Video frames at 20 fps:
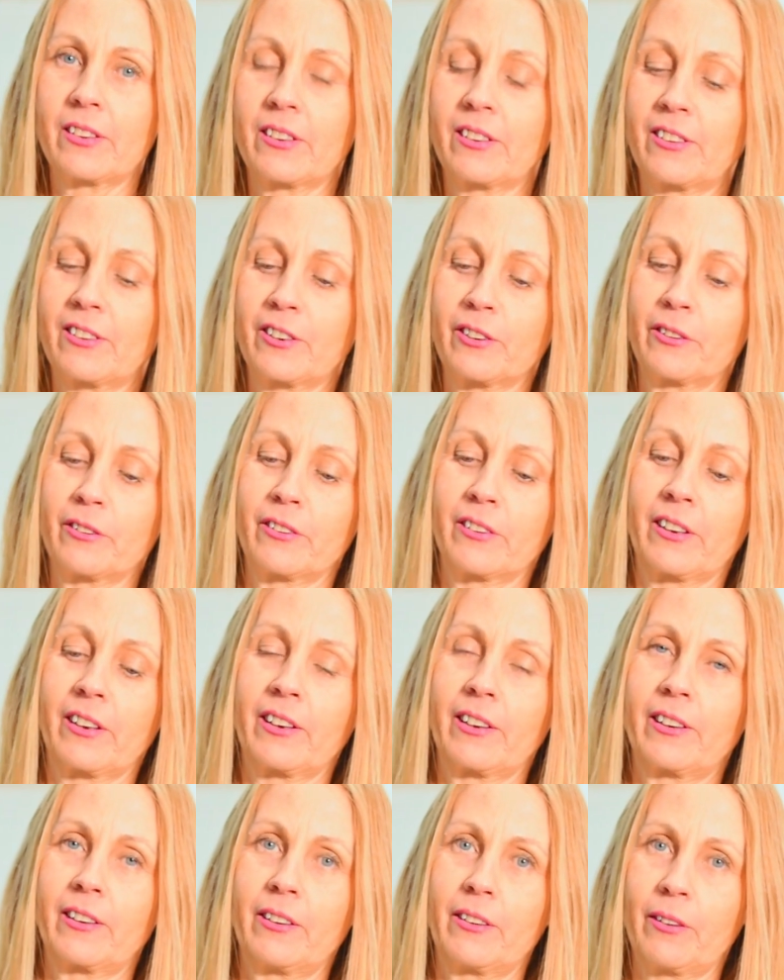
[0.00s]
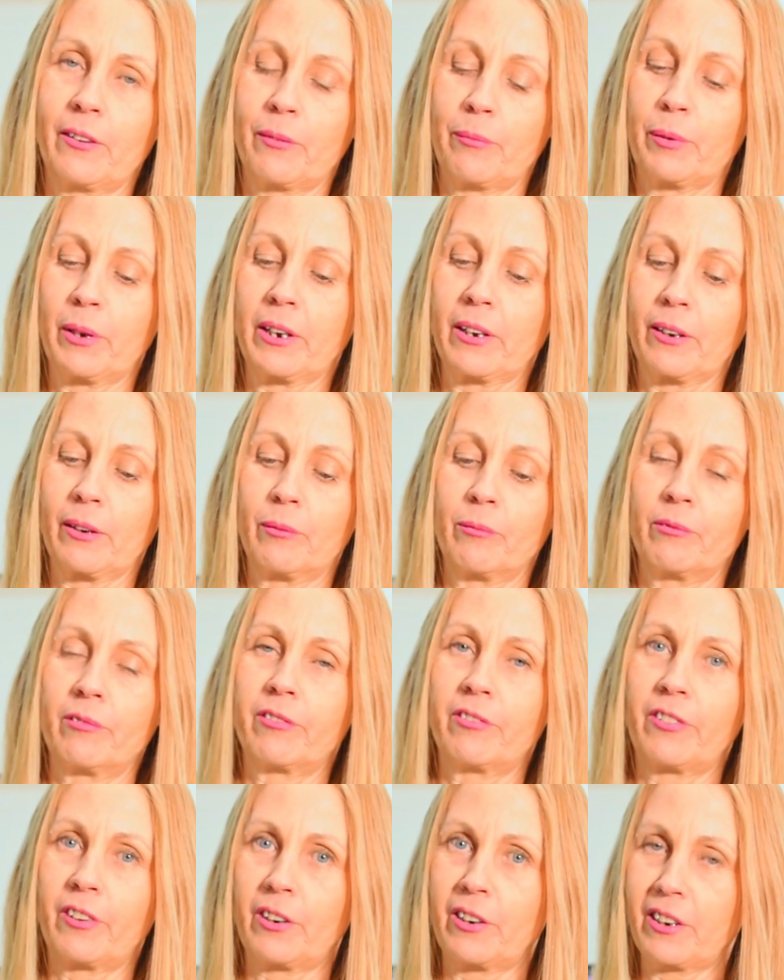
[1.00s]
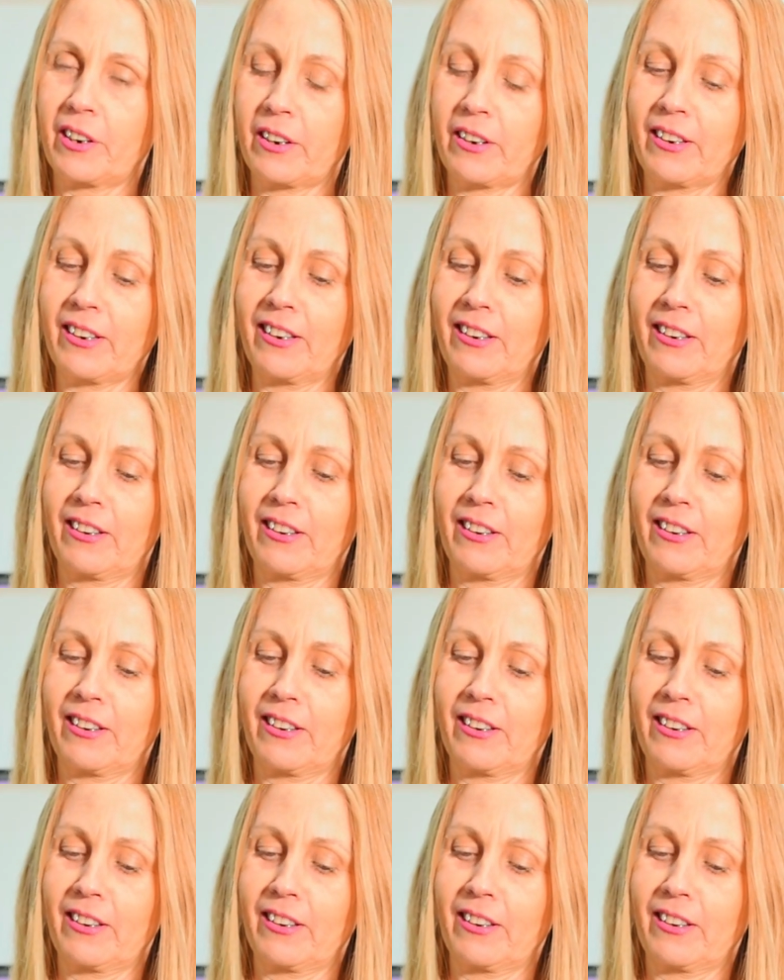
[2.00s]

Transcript: until they become fine.